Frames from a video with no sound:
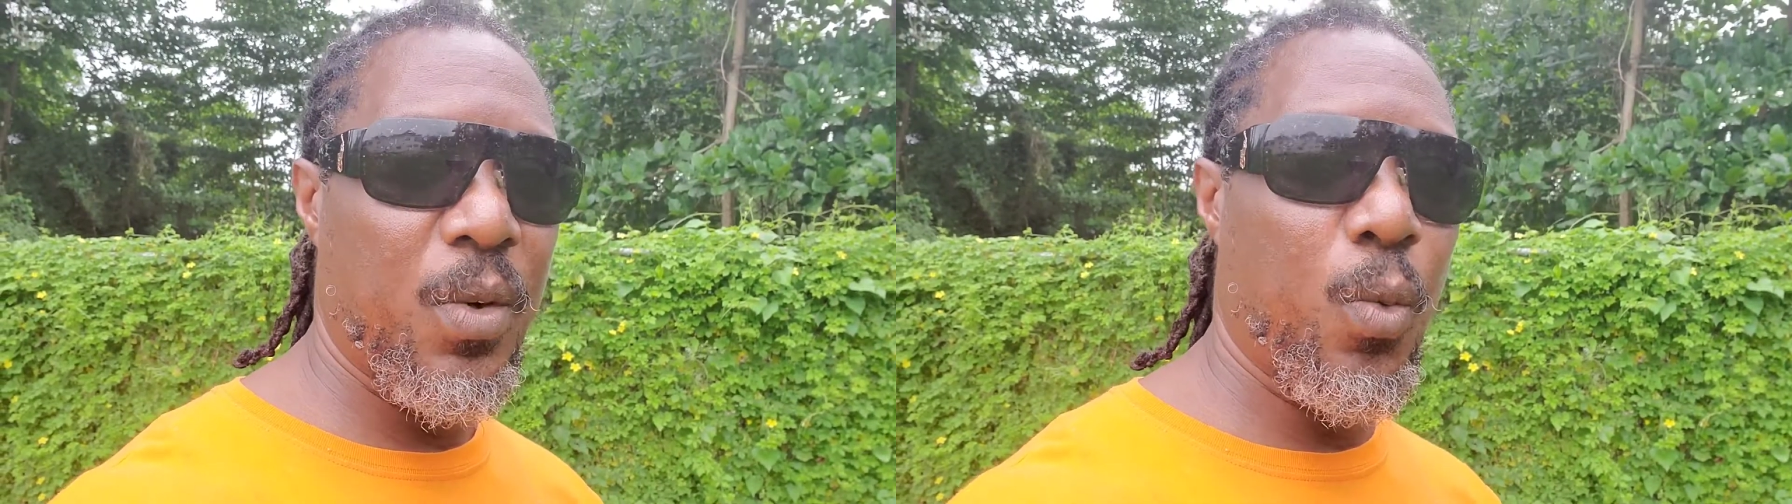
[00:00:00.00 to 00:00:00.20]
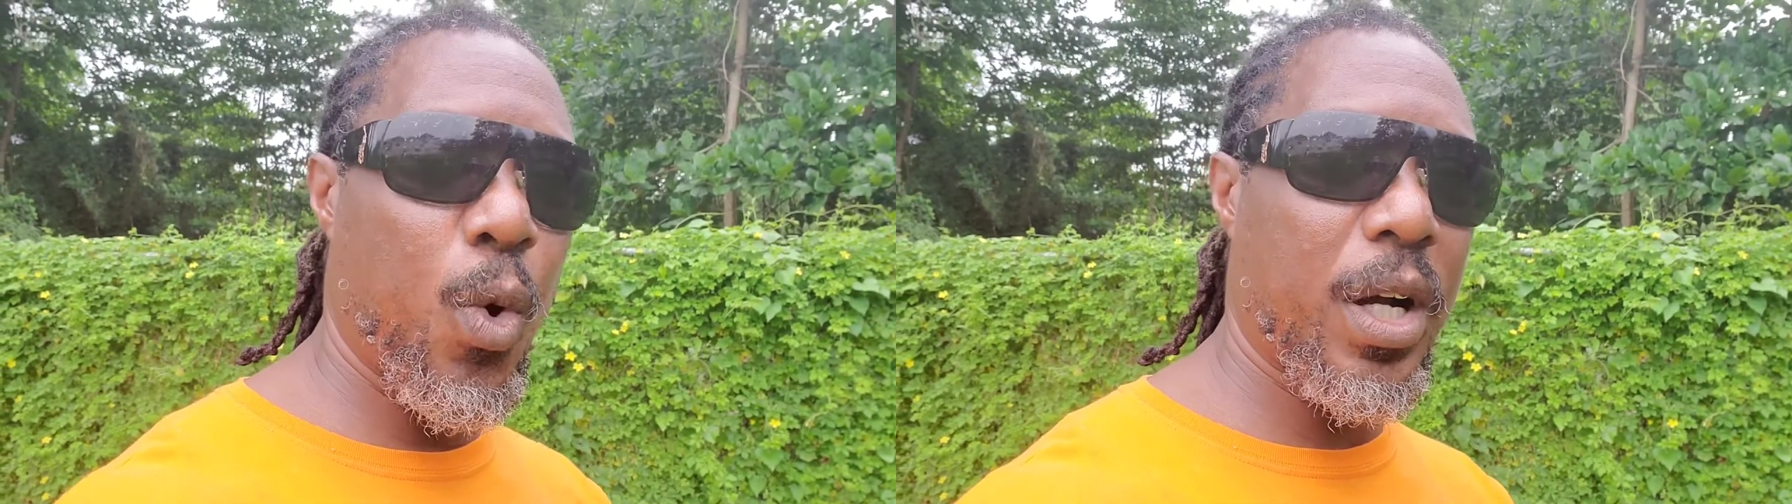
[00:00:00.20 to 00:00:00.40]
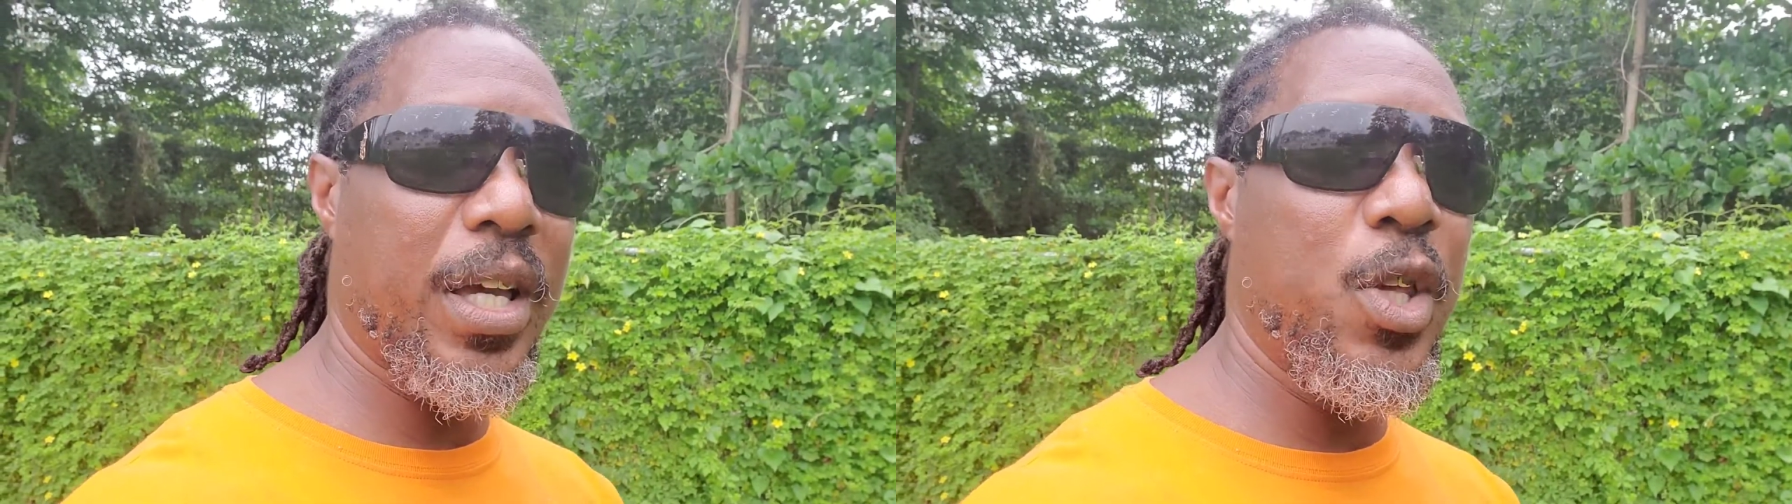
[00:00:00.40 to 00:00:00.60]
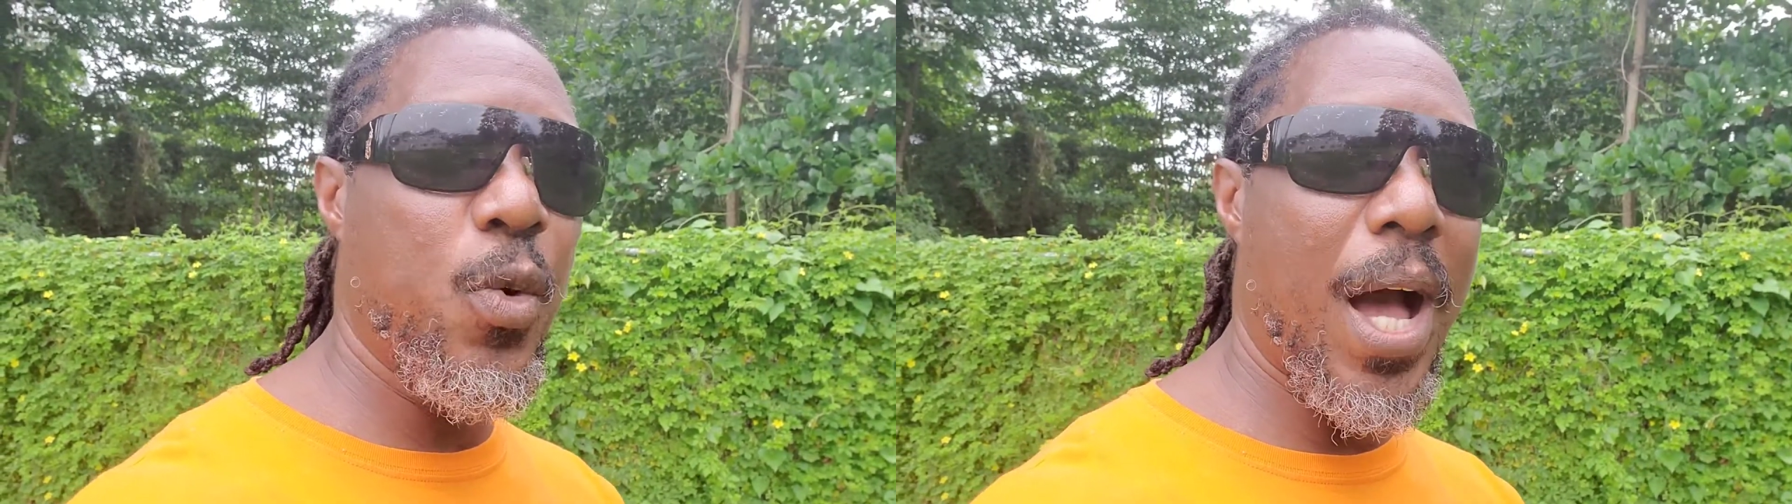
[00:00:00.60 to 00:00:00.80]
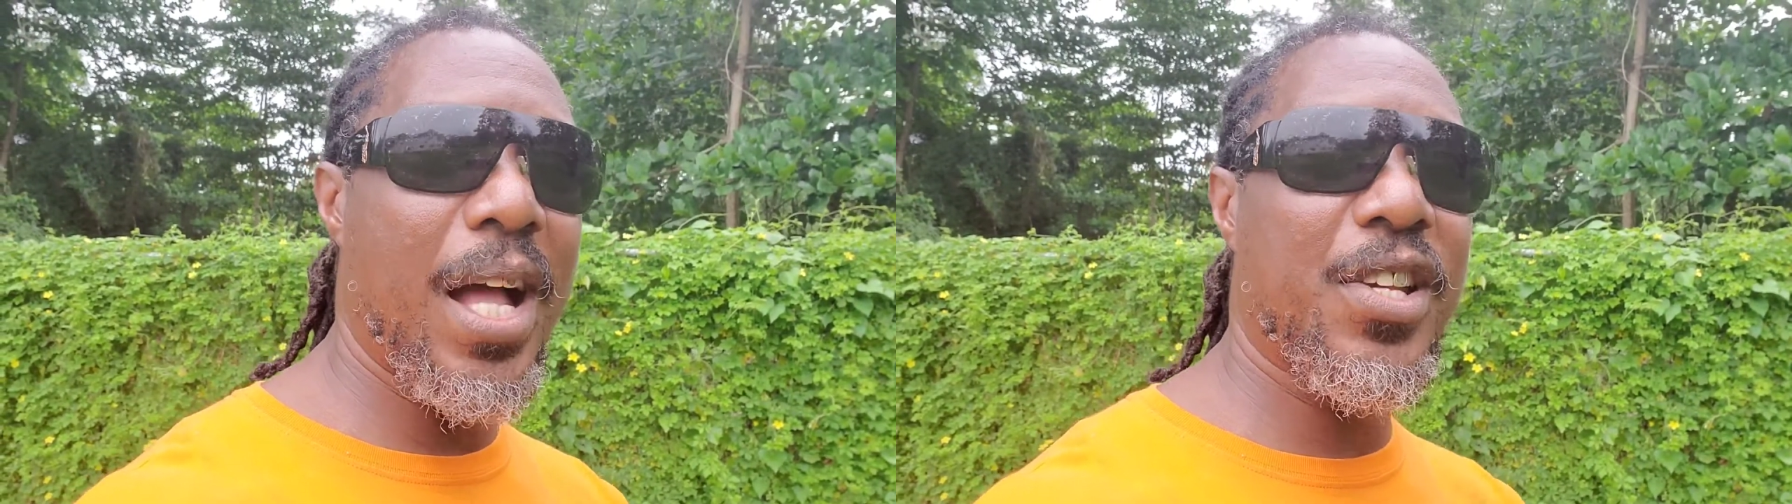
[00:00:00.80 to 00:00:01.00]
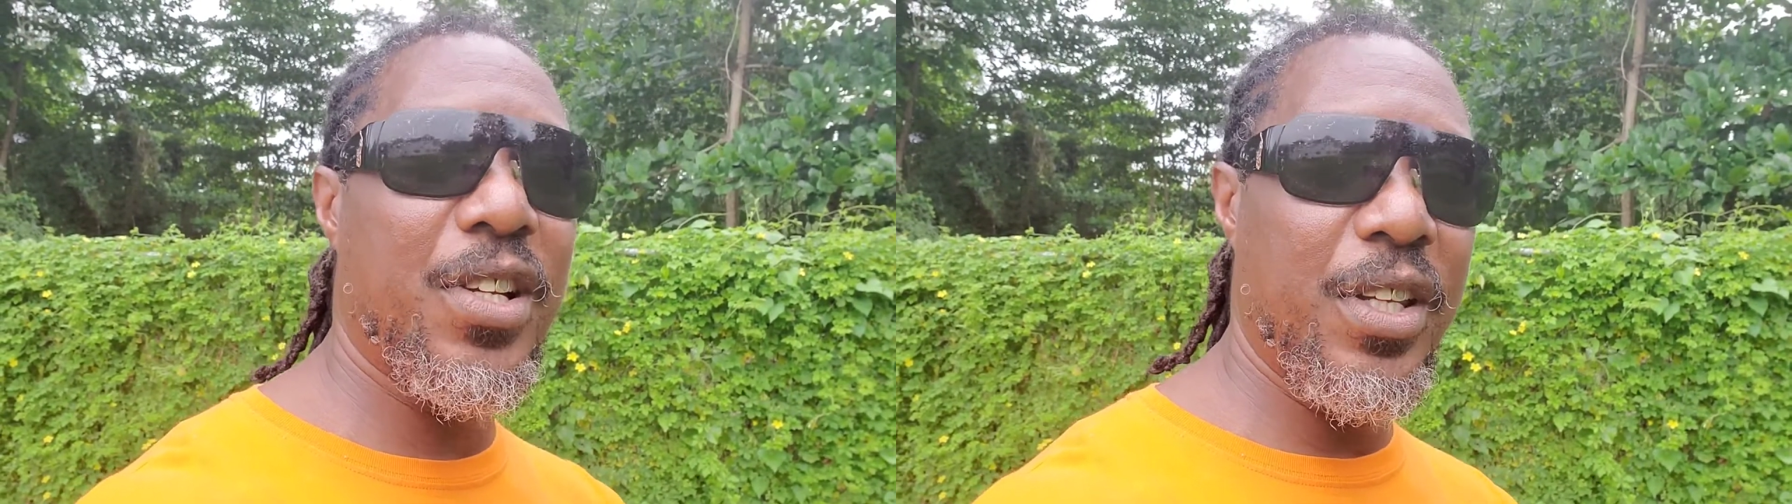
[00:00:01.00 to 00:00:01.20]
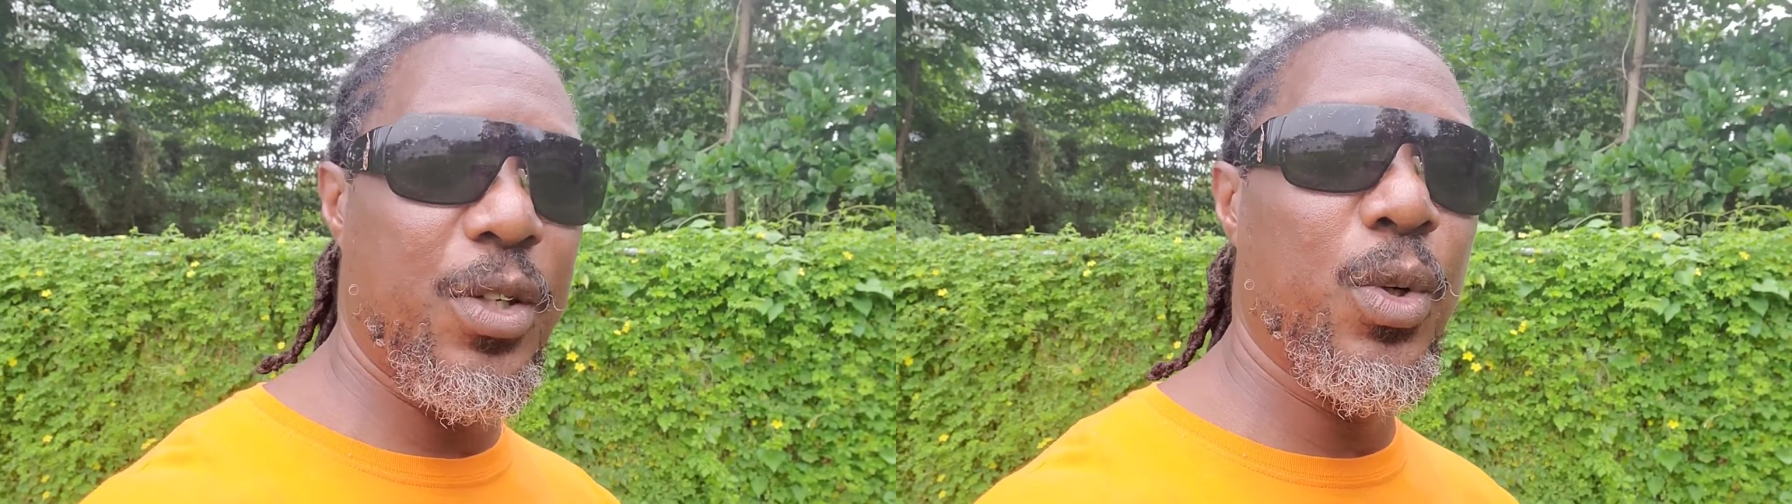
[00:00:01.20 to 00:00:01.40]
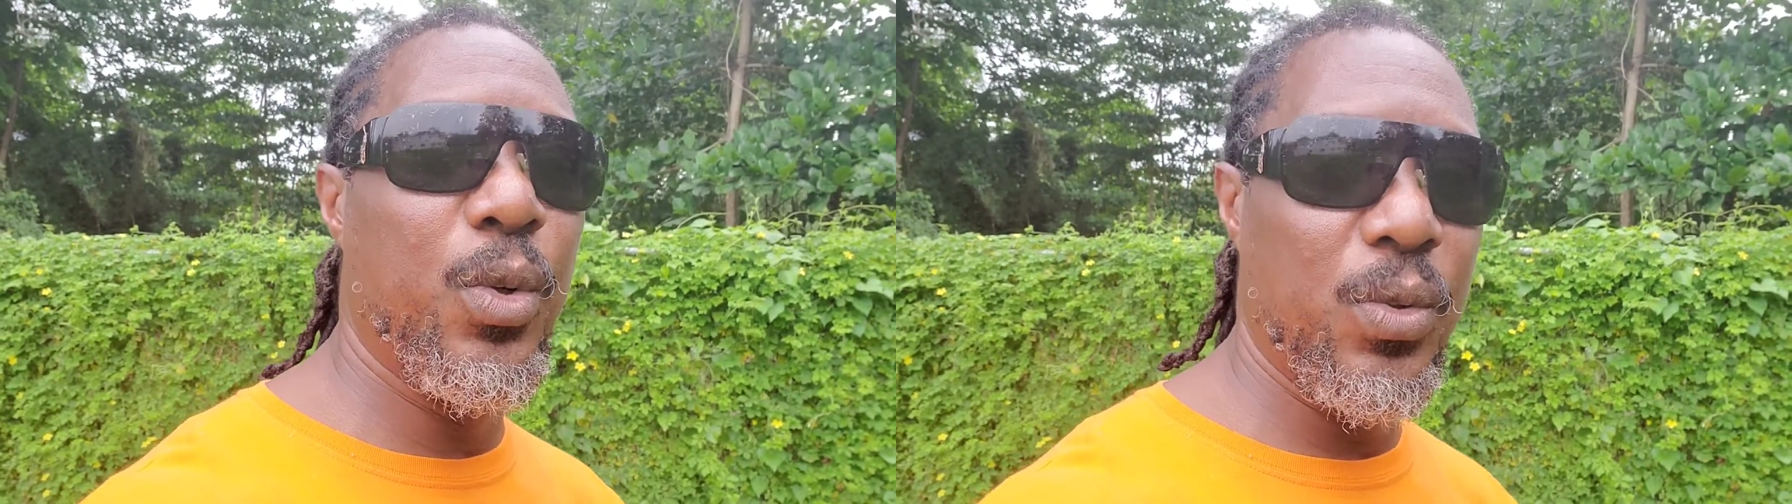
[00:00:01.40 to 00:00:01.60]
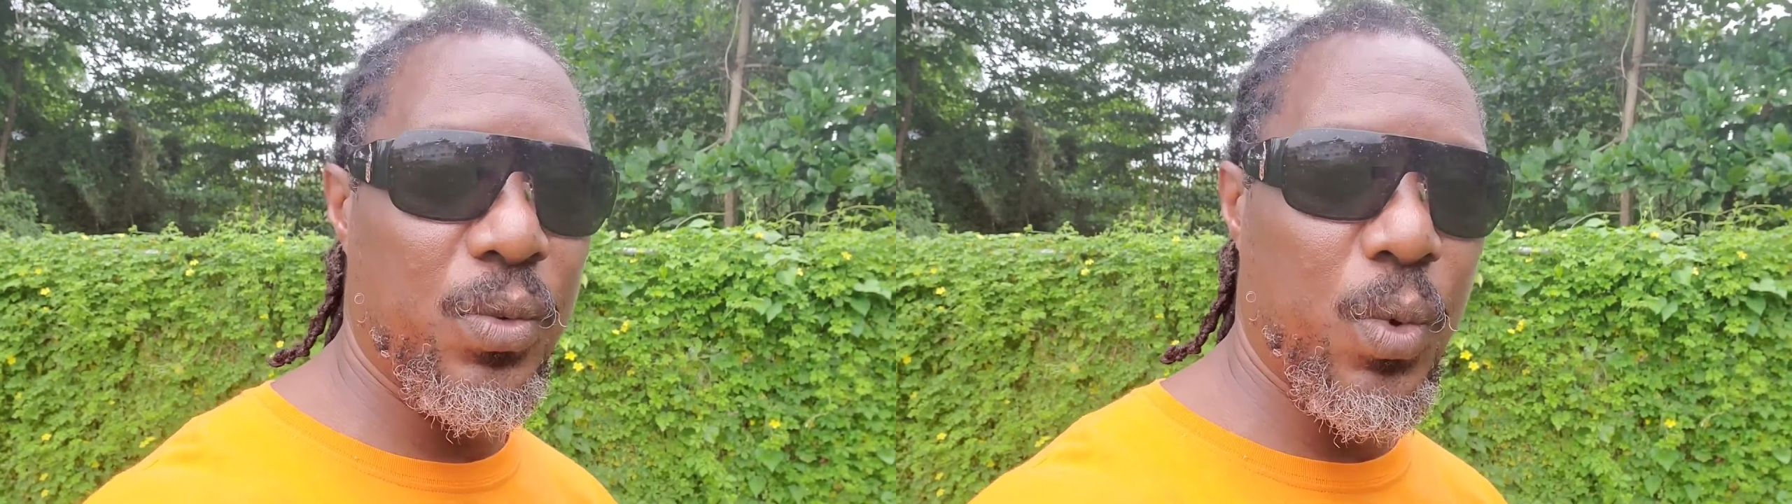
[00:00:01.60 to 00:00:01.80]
What can you actually do?